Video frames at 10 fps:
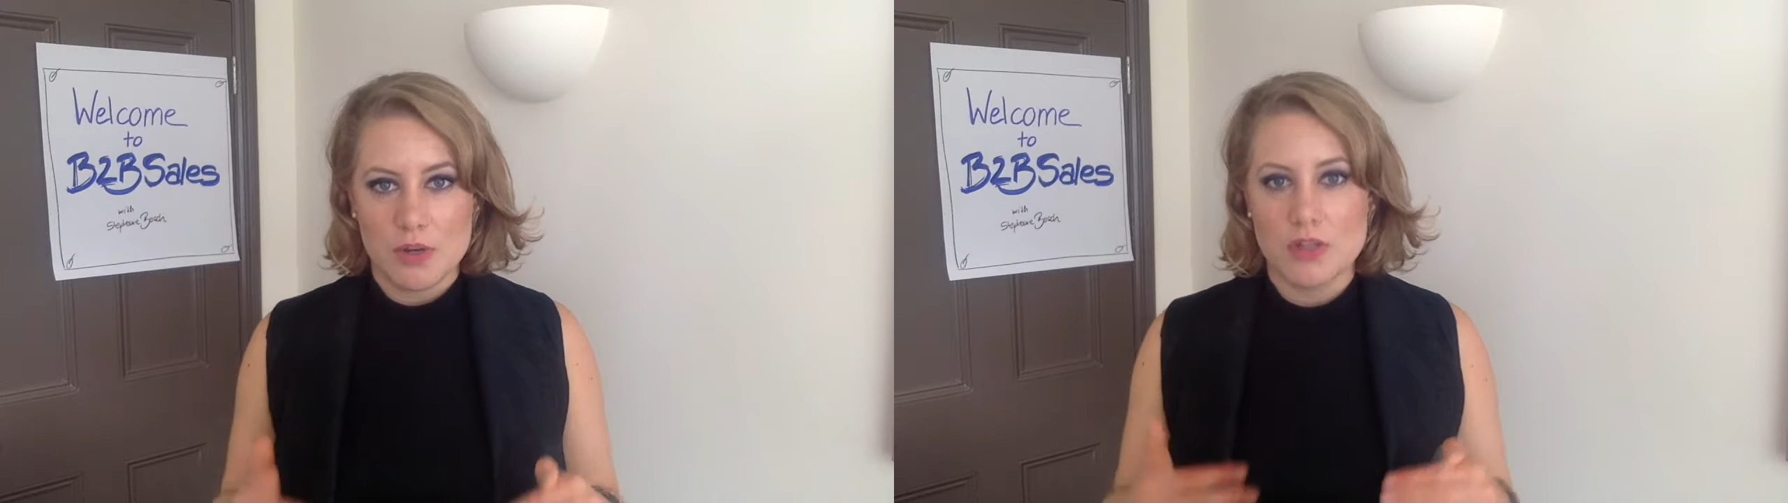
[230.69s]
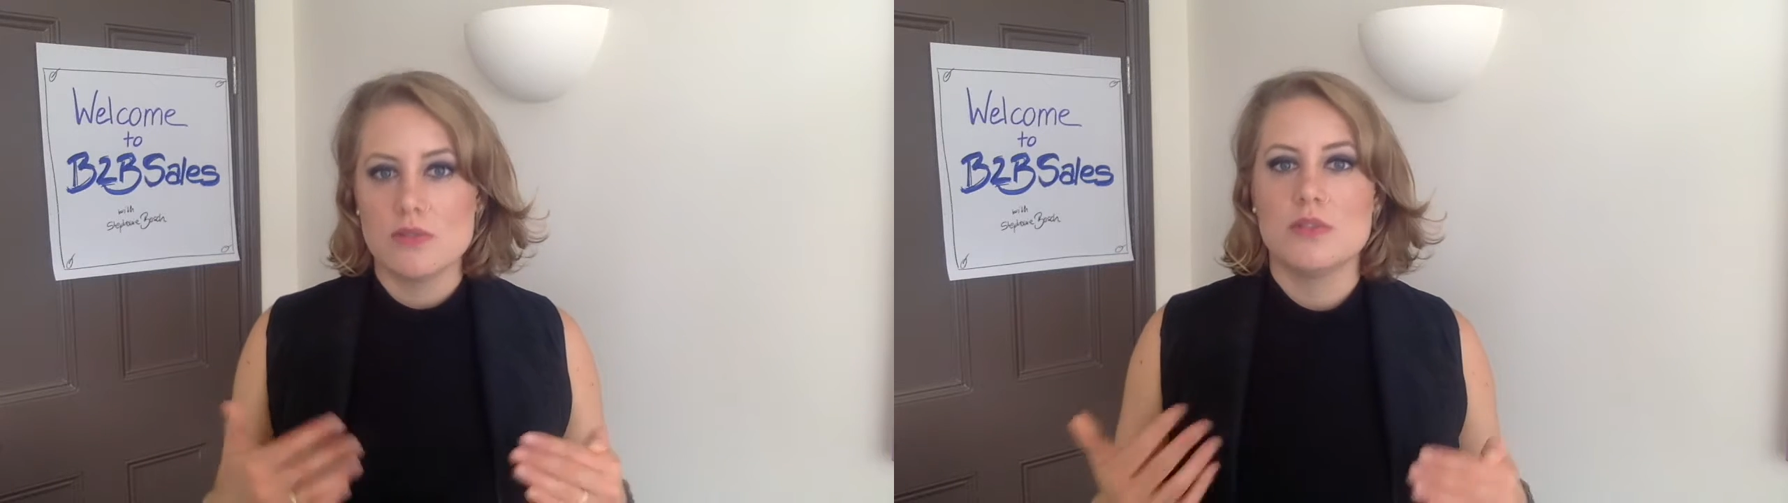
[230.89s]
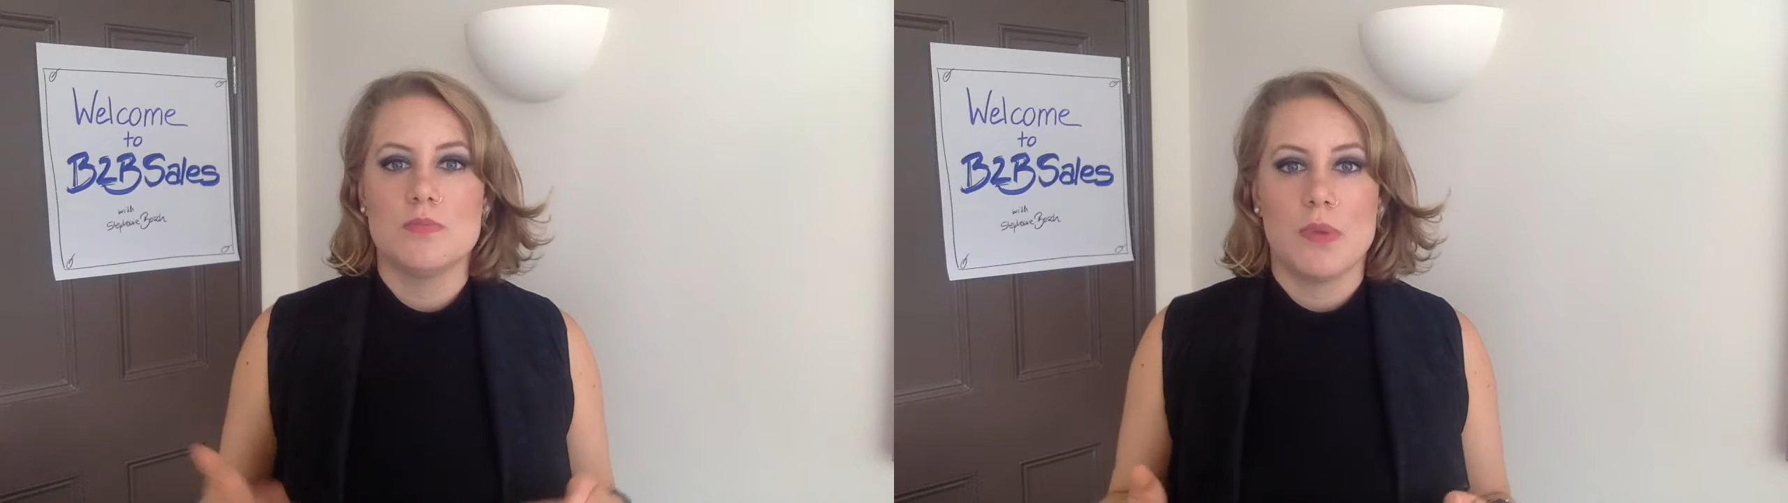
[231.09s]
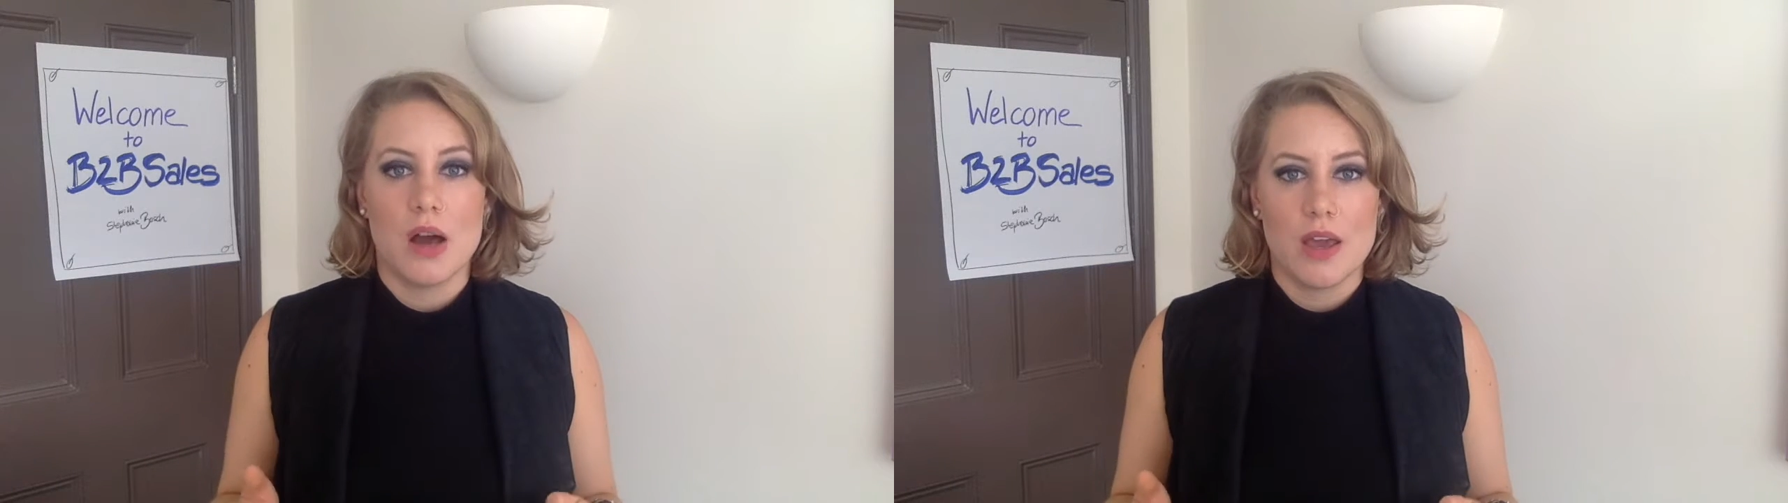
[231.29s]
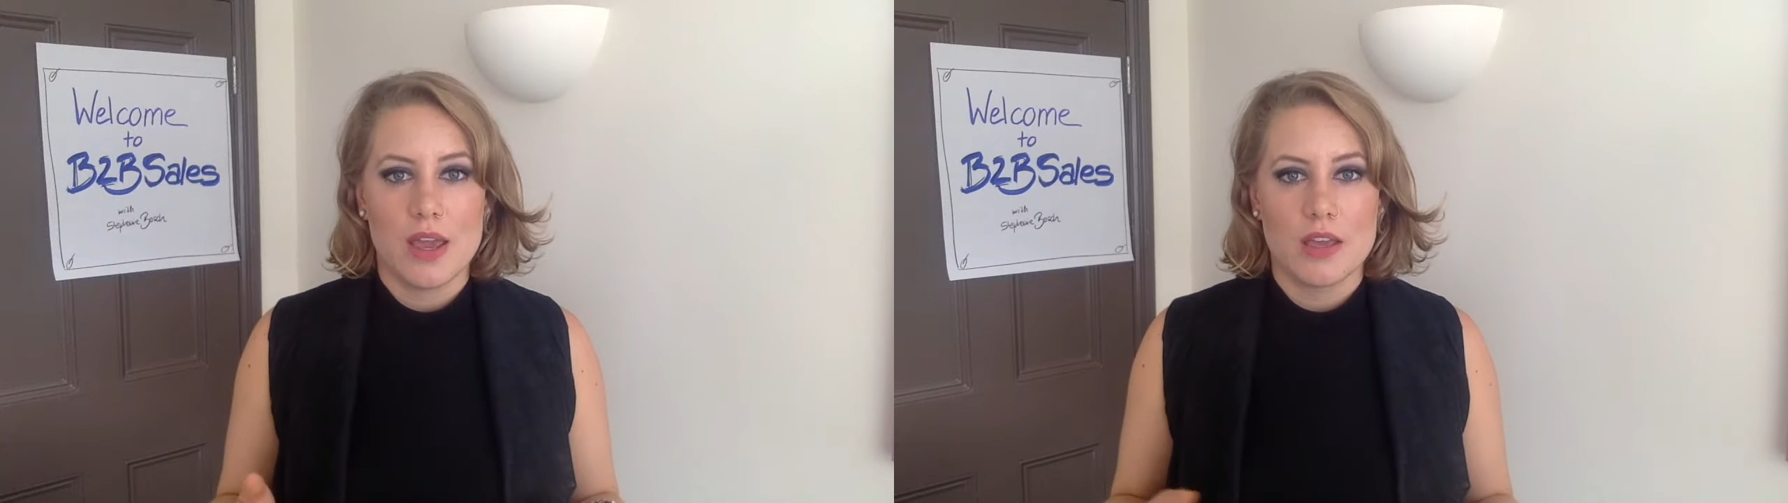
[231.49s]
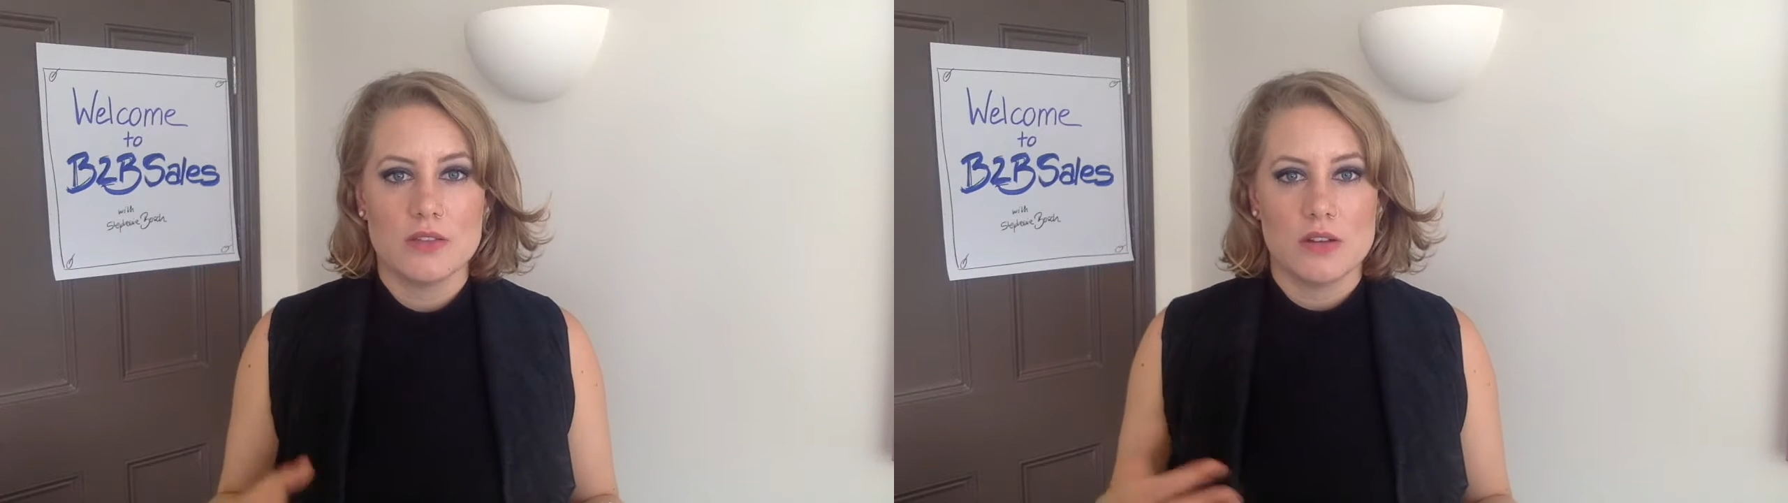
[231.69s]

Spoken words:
person who is buying is